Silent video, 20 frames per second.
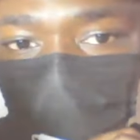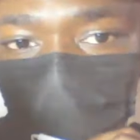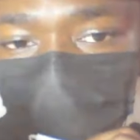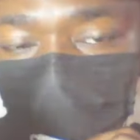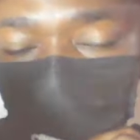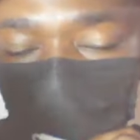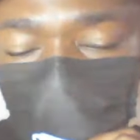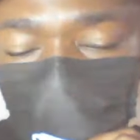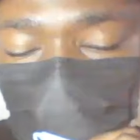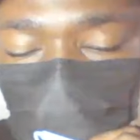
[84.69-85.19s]

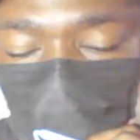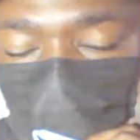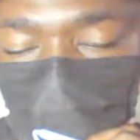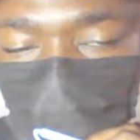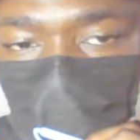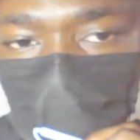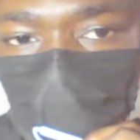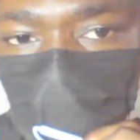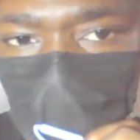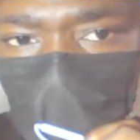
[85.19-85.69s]
forces for be
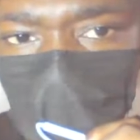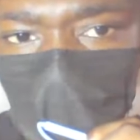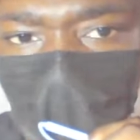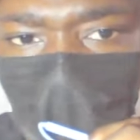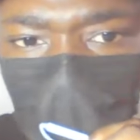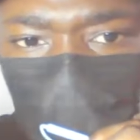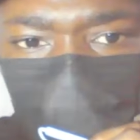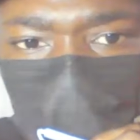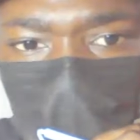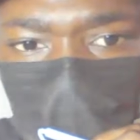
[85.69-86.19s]
more
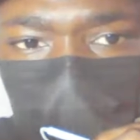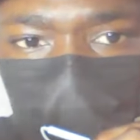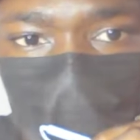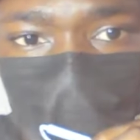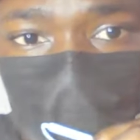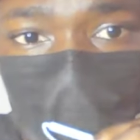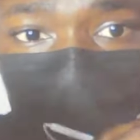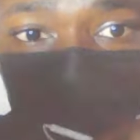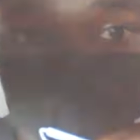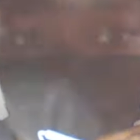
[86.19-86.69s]
around or
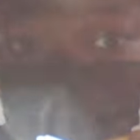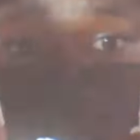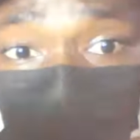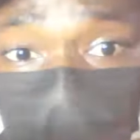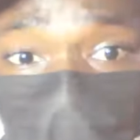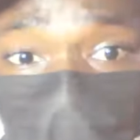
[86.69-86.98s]
more near